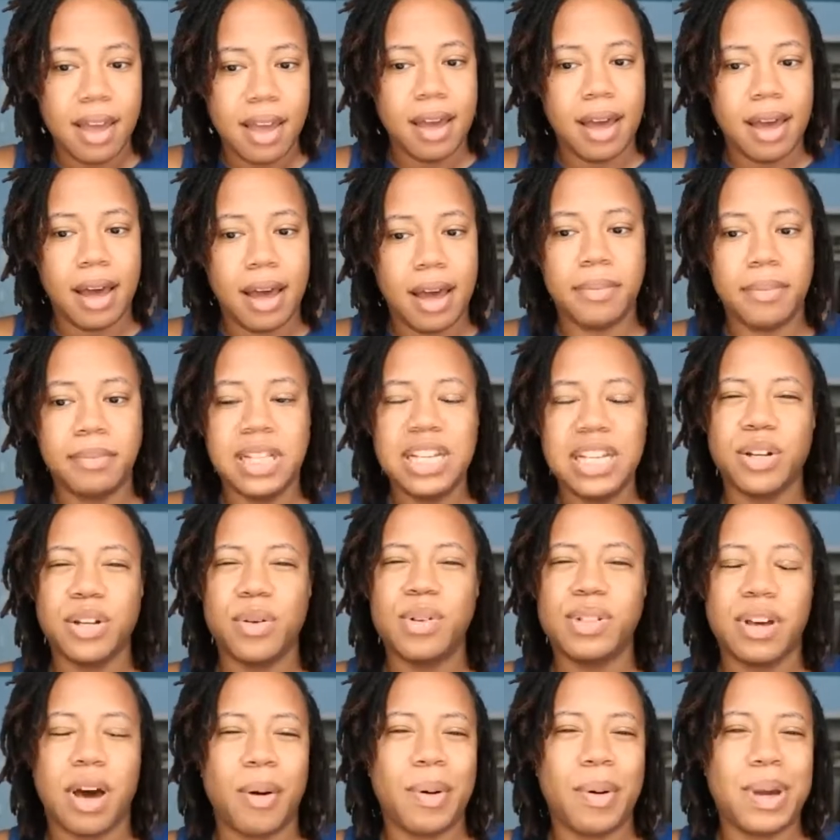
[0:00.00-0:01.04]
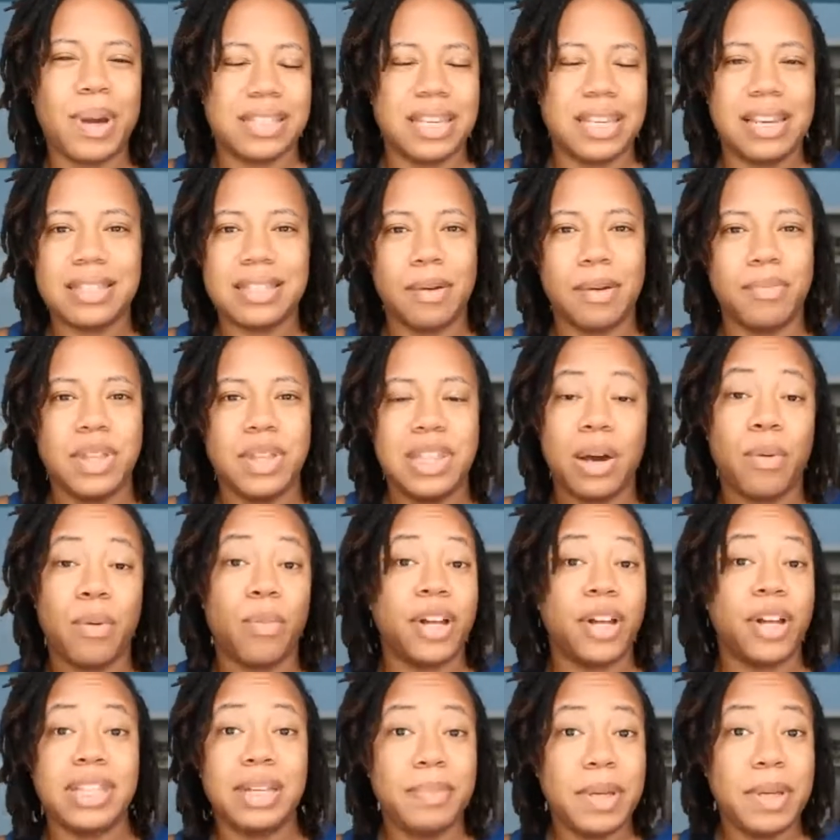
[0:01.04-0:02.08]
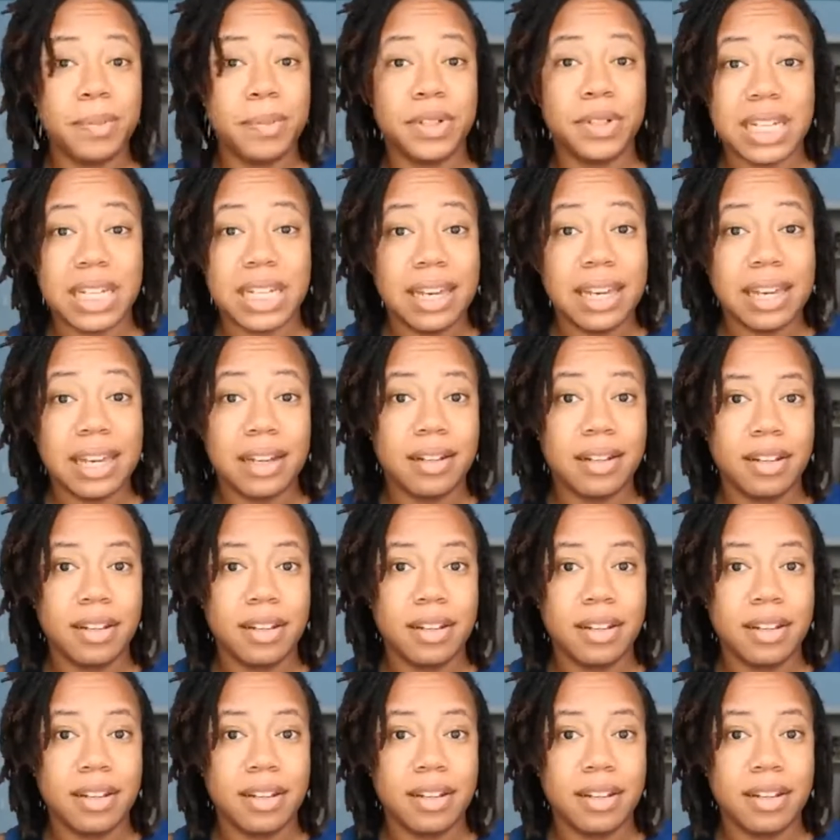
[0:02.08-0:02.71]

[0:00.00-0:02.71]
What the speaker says: Leisure was always seen as something that wealthy people did.